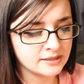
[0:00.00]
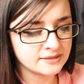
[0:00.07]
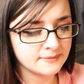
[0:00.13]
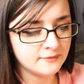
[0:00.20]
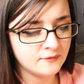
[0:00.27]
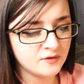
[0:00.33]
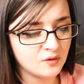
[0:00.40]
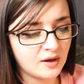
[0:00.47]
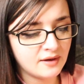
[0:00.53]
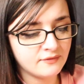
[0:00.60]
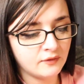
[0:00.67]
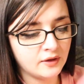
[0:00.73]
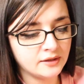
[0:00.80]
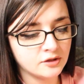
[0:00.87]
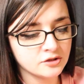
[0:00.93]
Some of you, I
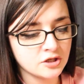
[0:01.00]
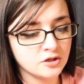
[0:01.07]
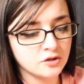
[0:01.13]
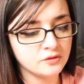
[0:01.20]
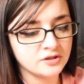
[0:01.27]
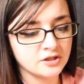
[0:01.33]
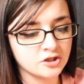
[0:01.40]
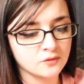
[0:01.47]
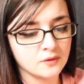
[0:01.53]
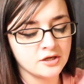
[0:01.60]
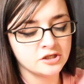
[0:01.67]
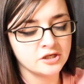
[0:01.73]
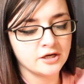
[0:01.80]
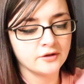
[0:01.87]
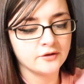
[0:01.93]
feel like there's a new
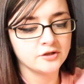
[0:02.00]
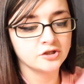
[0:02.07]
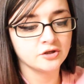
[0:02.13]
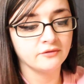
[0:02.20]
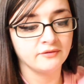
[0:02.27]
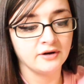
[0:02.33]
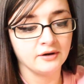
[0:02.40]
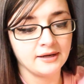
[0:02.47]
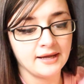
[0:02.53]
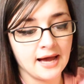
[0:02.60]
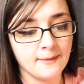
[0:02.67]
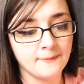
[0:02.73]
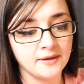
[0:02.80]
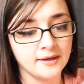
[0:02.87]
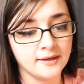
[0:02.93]
situation here that you're very
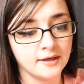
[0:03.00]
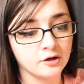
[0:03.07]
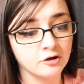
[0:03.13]
happy in.